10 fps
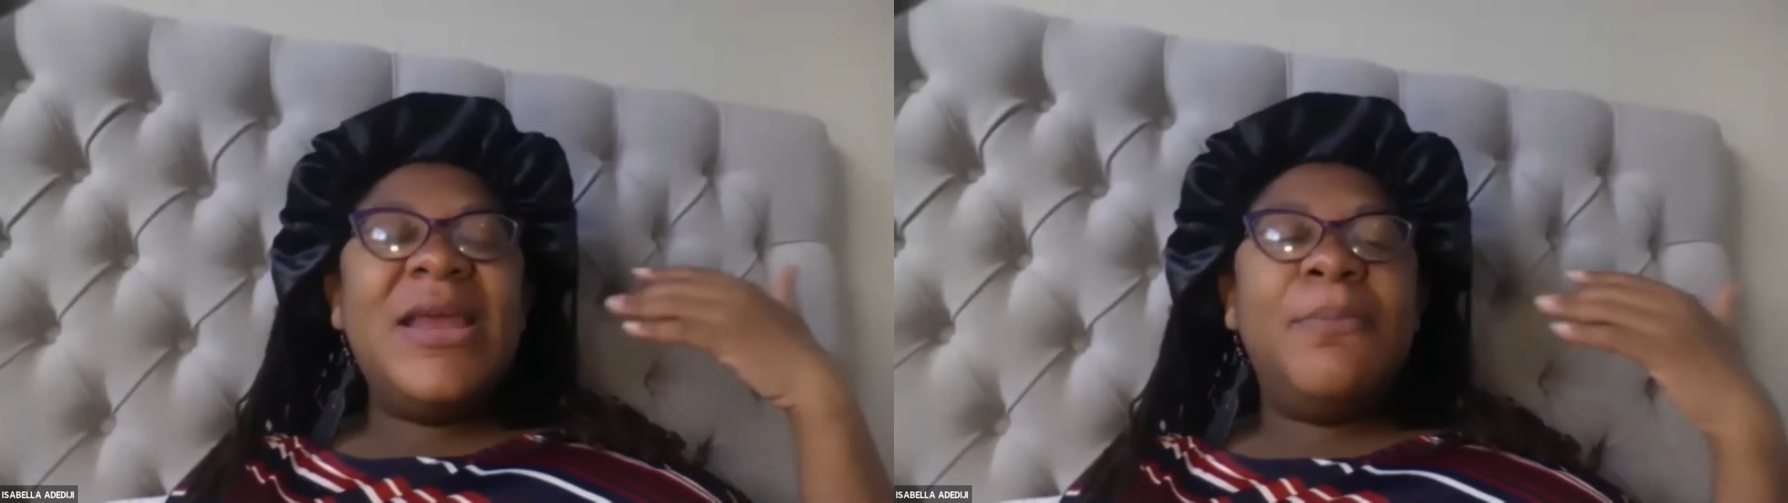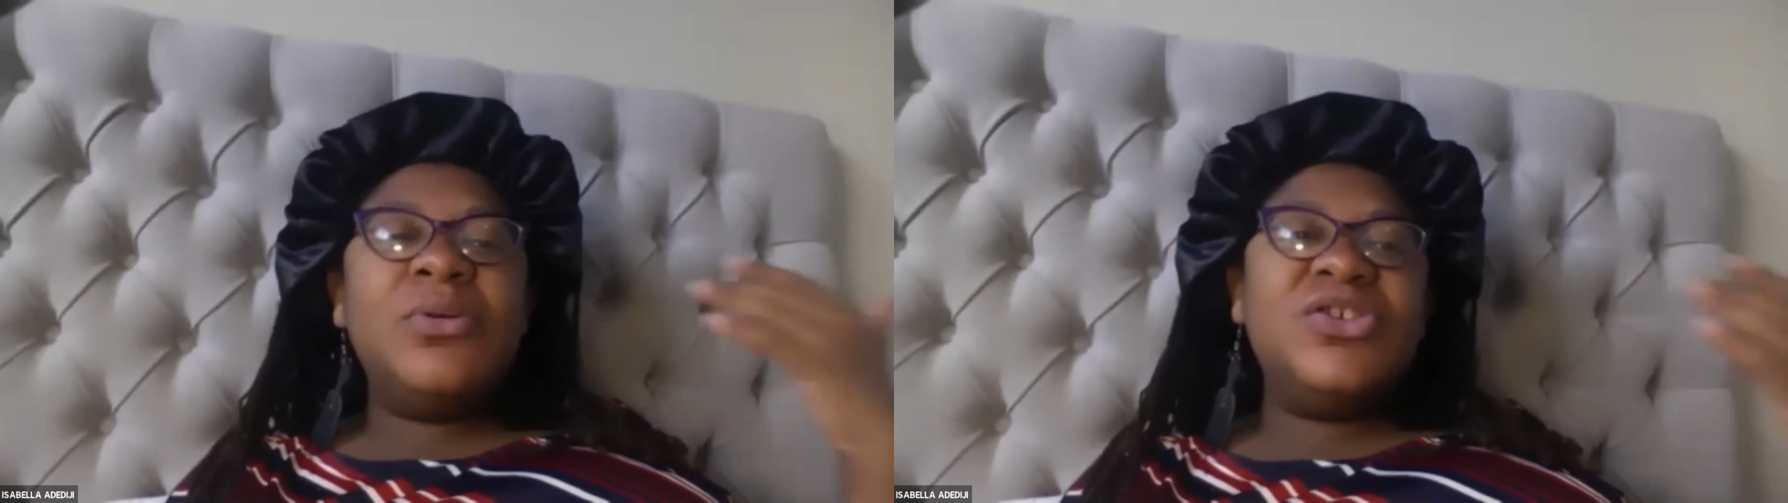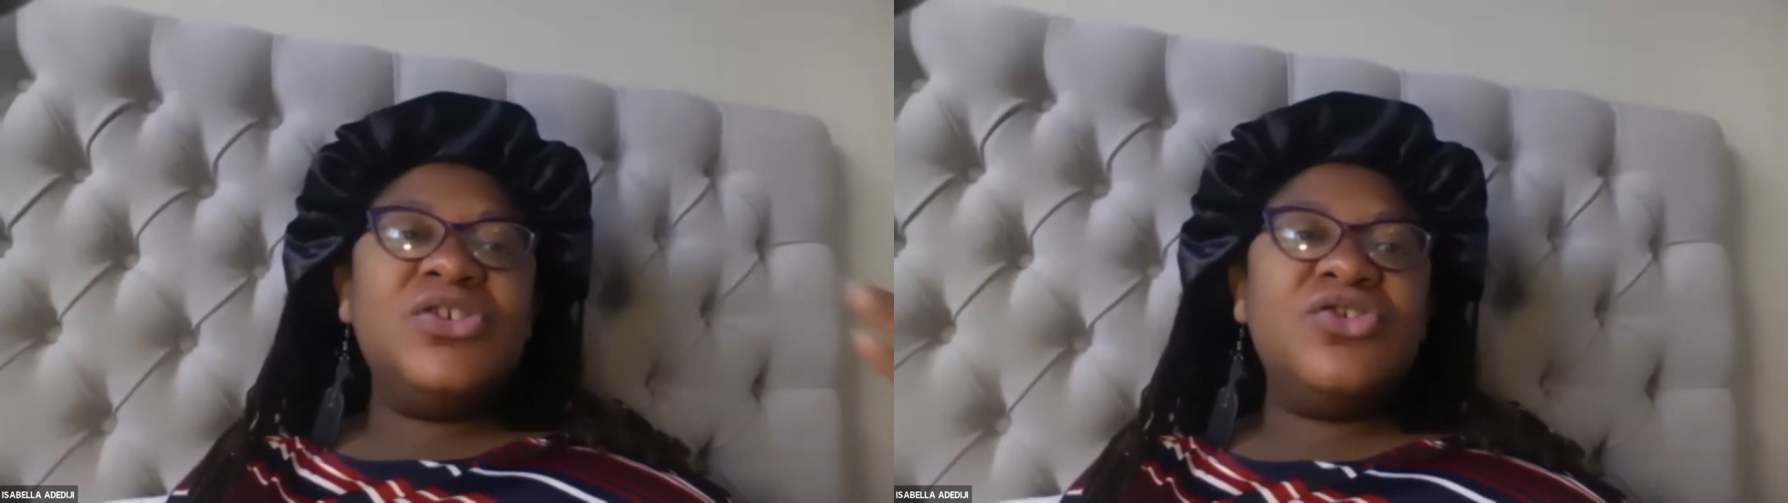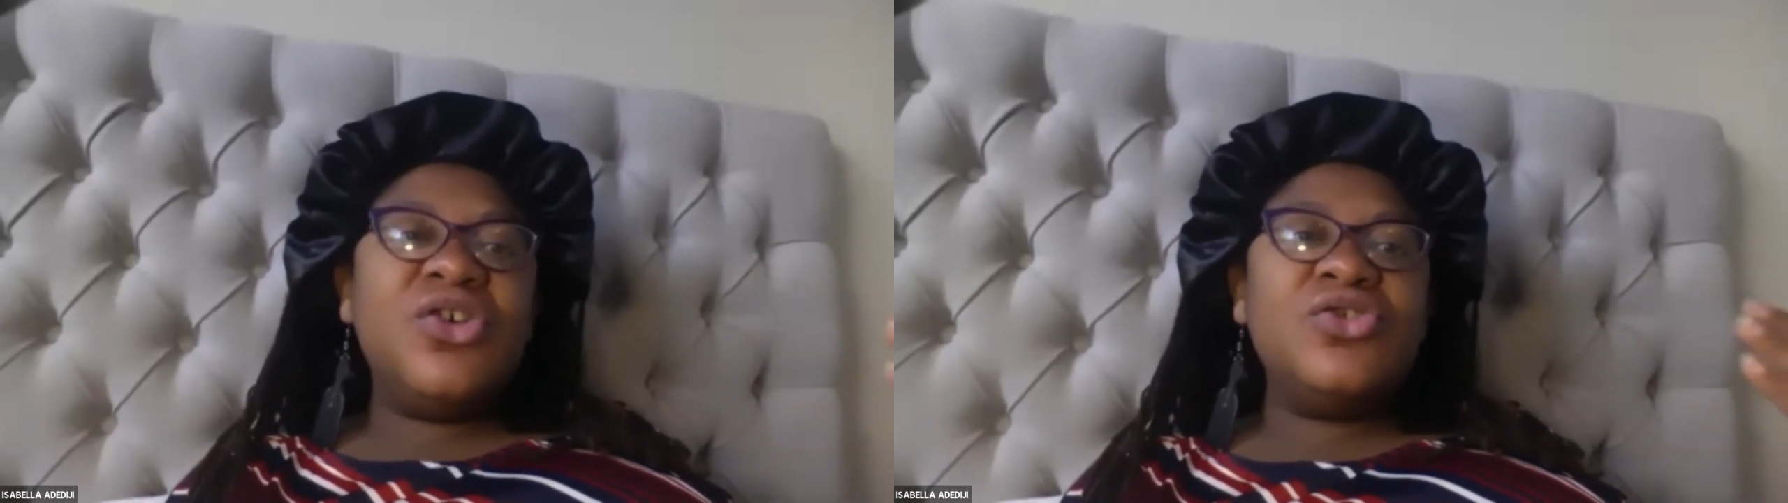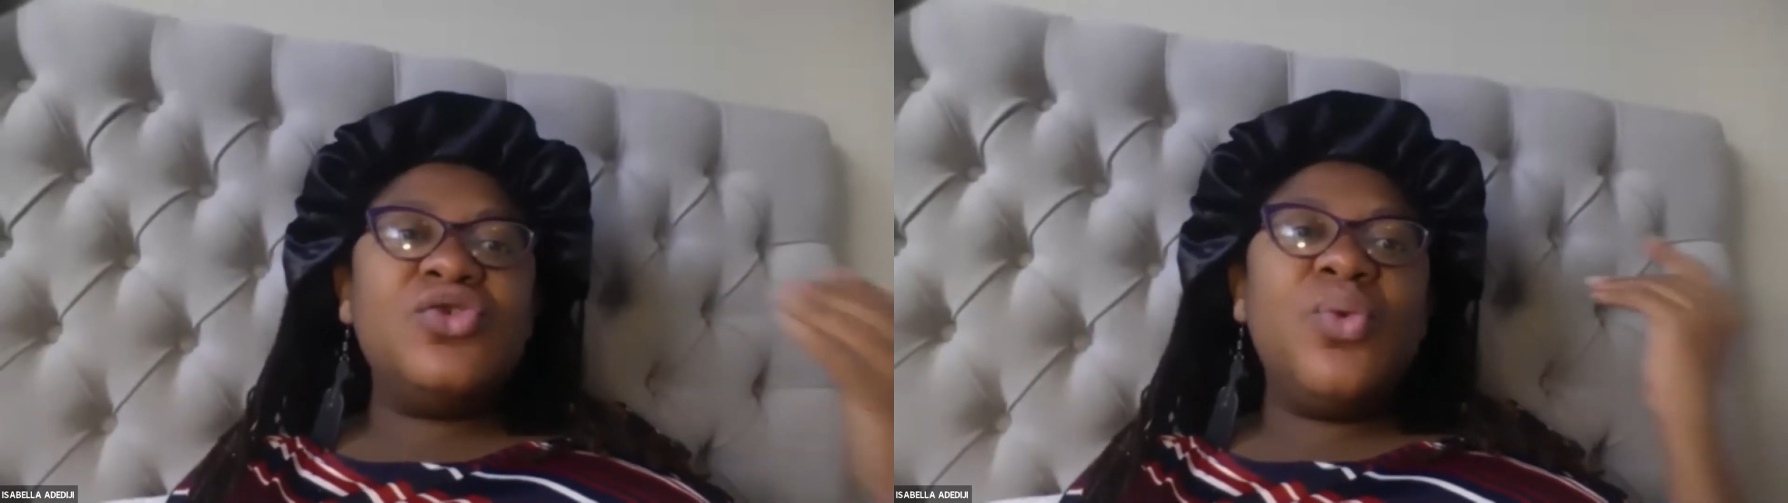
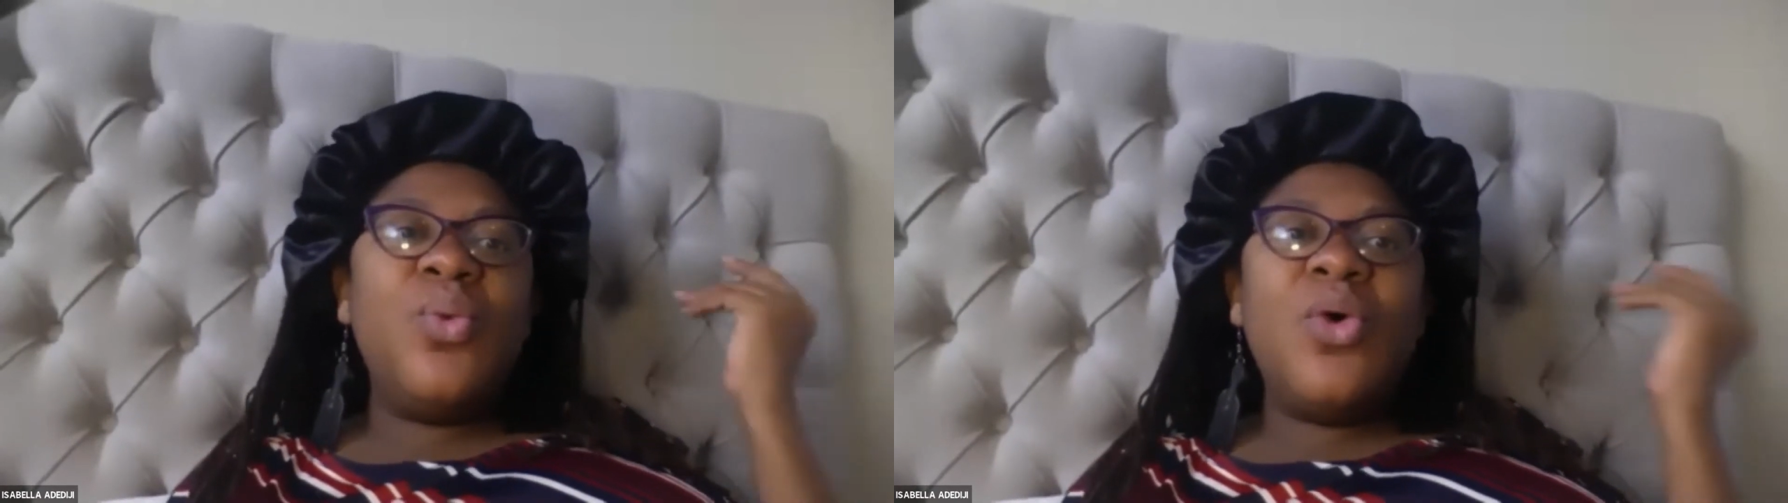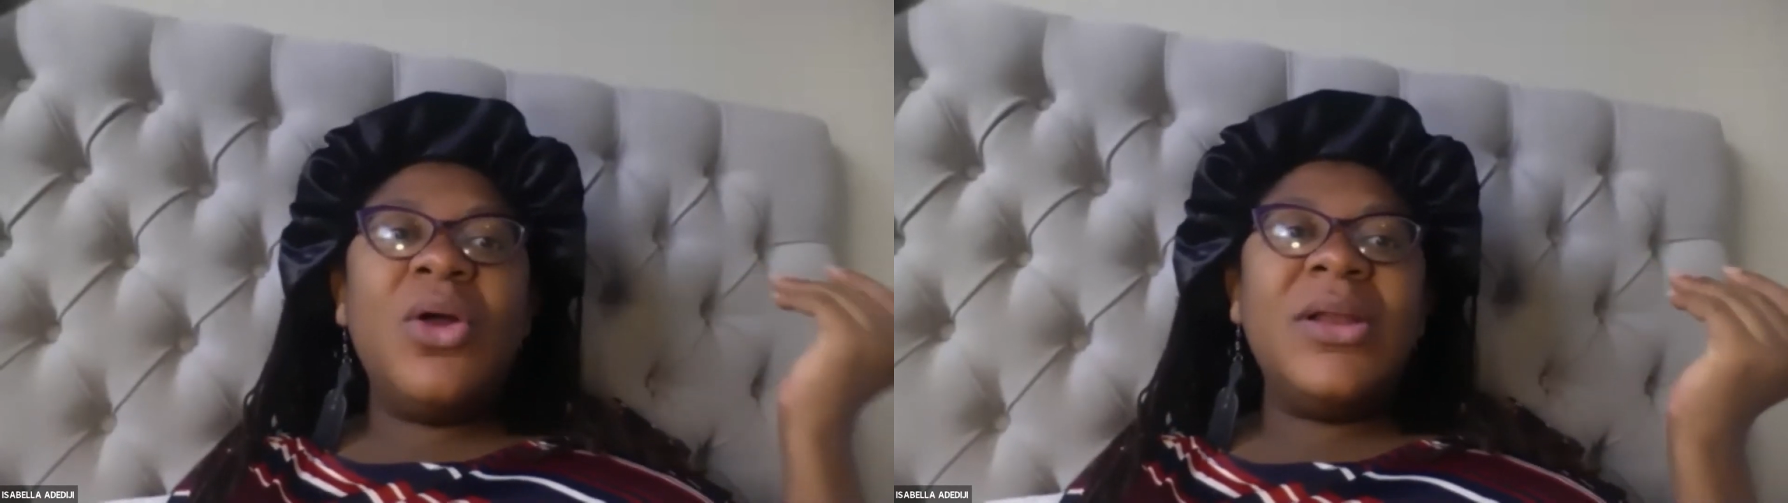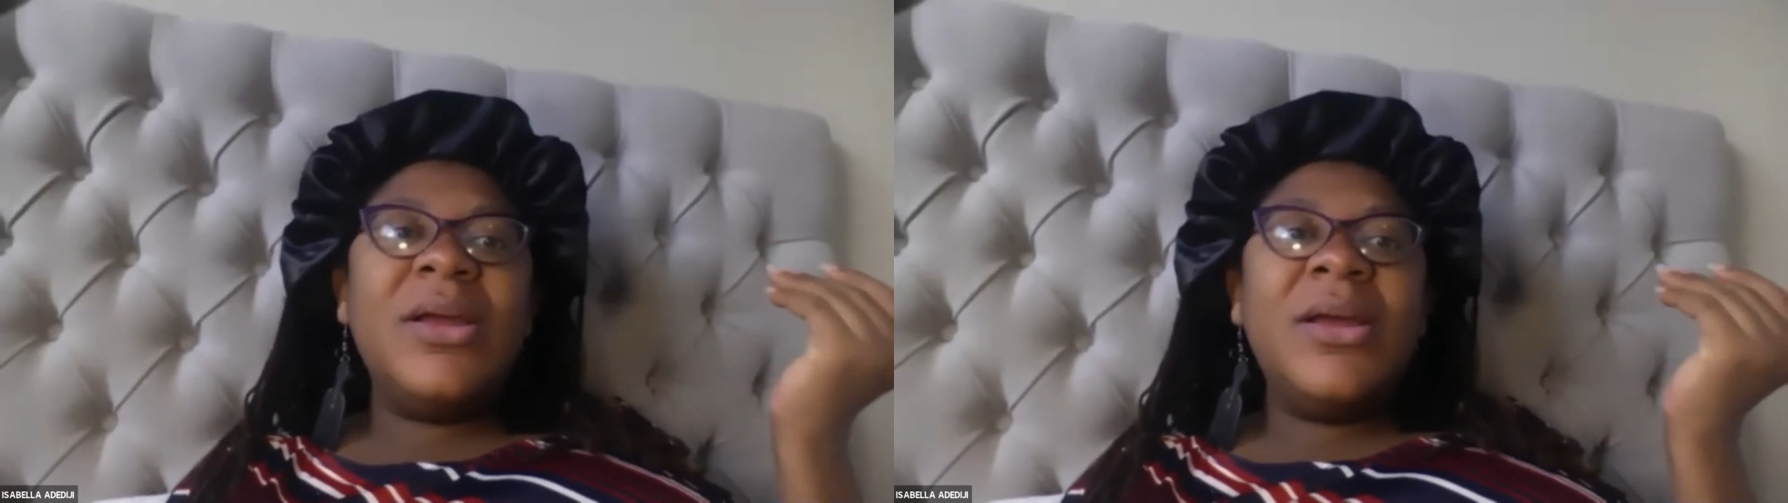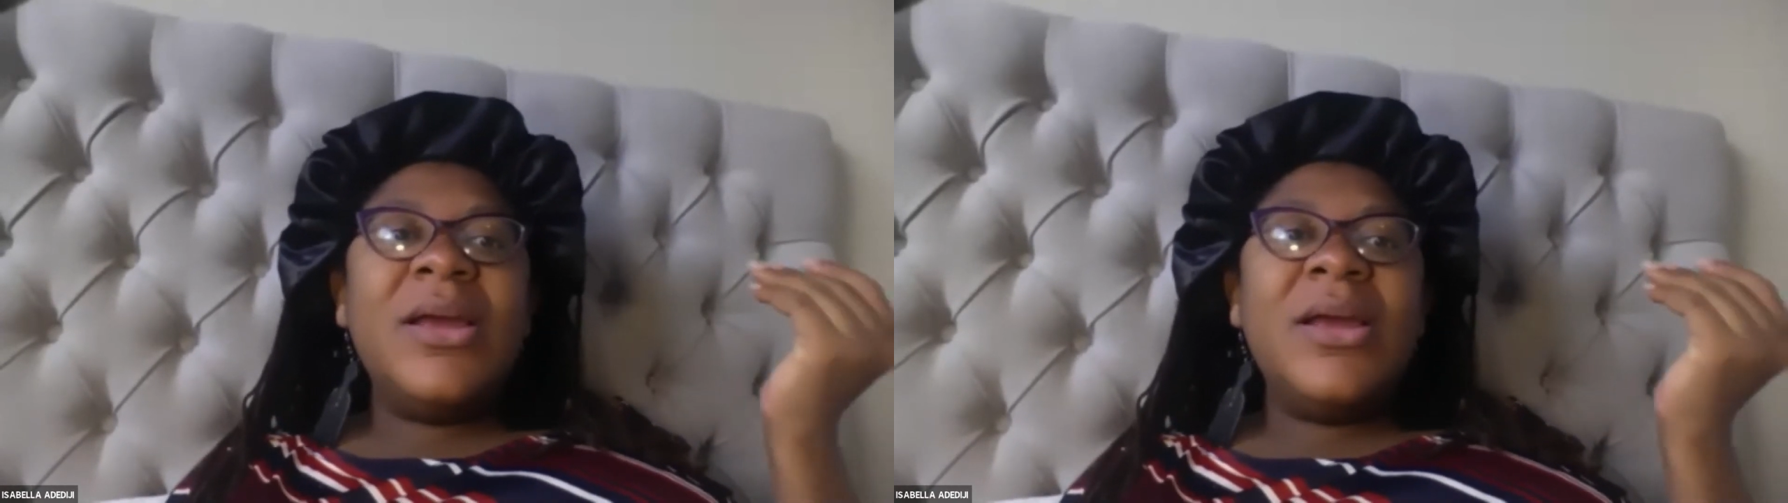position to, one,